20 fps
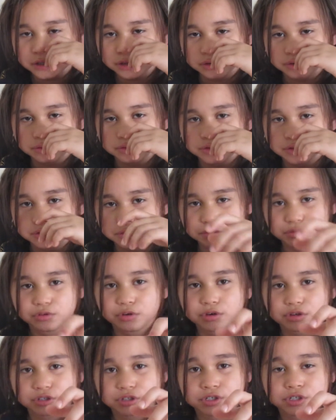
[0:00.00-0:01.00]
you do
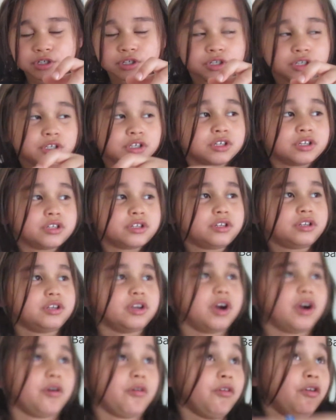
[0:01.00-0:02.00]
not
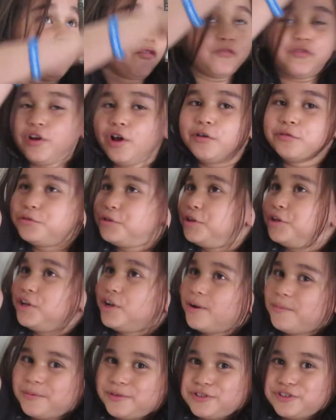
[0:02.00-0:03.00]
go floating
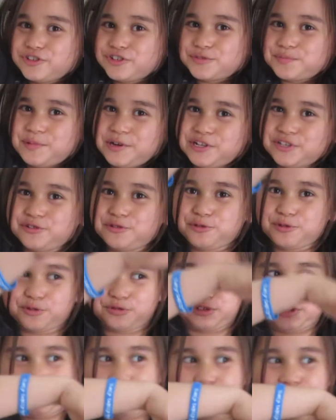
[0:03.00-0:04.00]
up into space
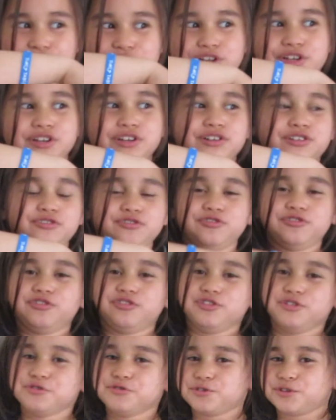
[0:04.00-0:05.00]
until then you're
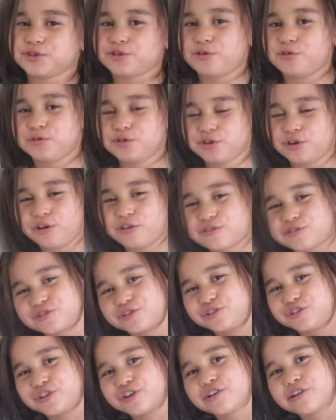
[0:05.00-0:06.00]
losing all your
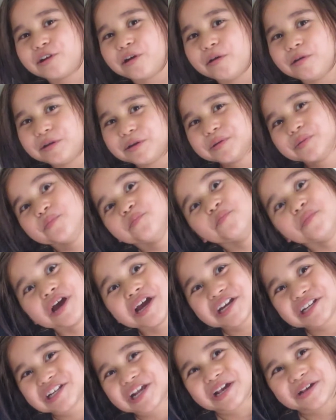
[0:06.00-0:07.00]
oxygen, going,
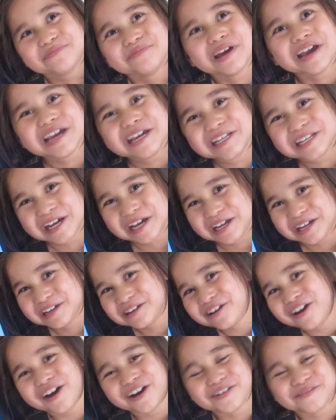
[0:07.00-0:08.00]
"Mayday, mayday,
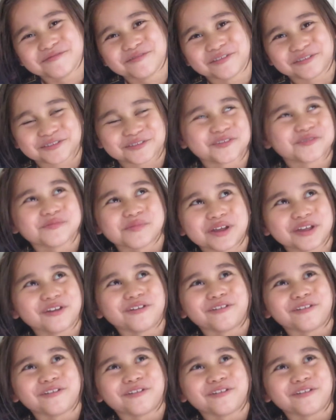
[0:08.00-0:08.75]
I have lost all my